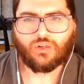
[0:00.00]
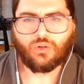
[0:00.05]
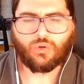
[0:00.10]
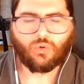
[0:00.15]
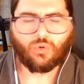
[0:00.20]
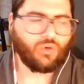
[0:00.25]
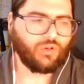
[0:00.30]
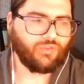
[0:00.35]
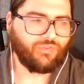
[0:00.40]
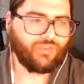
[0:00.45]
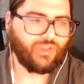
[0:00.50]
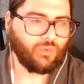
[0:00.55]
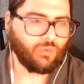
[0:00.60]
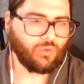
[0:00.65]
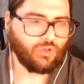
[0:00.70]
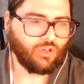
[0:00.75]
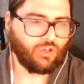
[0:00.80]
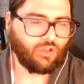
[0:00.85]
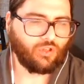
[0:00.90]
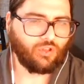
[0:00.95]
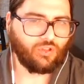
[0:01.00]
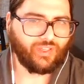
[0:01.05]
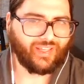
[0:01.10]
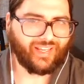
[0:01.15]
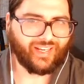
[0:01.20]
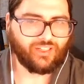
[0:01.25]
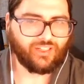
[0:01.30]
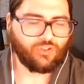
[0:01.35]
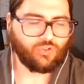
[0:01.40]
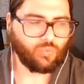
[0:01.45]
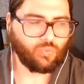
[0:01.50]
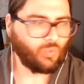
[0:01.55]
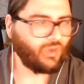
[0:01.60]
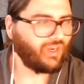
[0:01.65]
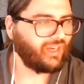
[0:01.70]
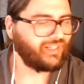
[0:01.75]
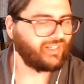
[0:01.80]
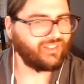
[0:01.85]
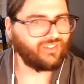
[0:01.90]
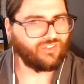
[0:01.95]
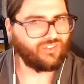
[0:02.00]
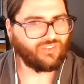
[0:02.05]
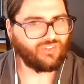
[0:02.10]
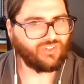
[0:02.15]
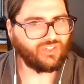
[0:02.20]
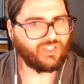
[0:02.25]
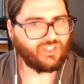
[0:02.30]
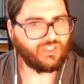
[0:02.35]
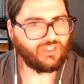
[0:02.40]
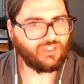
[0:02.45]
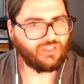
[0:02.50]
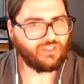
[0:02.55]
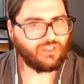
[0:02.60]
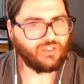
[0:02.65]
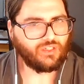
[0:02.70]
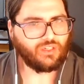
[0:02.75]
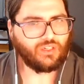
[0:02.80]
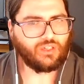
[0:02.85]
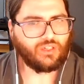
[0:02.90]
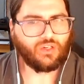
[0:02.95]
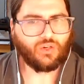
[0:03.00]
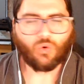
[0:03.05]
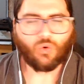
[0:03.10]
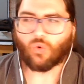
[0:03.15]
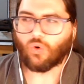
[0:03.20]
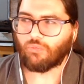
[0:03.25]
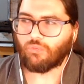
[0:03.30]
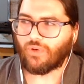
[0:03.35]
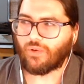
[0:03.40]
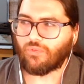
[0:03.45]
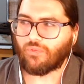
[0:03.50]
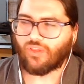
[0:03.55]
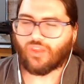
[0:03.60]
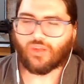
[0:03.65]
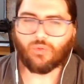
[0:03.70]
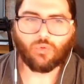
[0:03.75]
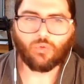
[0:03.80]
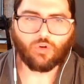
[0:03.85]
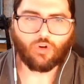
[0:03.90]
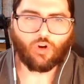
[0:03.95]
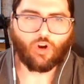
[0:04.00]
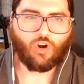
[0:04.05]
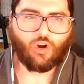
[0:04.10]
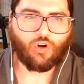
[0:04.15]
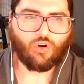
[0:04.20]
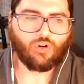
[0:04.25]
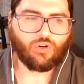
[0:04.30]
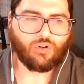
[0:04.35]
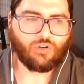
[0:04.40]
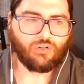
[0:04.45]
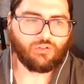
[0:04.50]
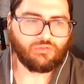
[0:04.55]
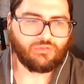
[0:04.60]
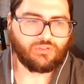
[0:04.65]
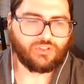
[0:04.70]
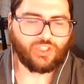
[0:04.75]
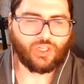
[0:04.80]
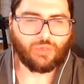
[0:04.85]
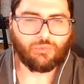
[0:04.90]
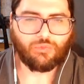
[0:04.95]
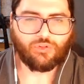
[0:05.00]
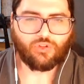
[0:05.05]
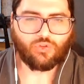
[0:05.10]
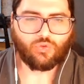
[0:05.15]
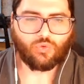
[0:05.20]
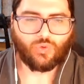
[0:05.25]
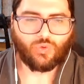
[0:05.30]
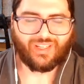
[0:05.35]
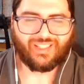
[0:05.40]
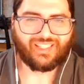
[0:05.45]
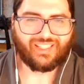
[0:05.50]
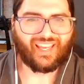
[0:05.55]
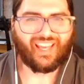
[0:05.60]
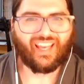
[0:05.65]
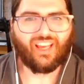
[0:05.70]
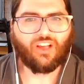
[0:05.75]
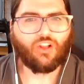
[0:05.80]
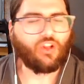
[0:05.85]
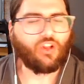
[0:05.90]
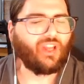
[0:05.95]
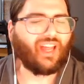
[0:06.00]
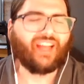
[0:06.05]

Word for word: or if they were called X, Y, and Z, or maybe they were R, W, and L.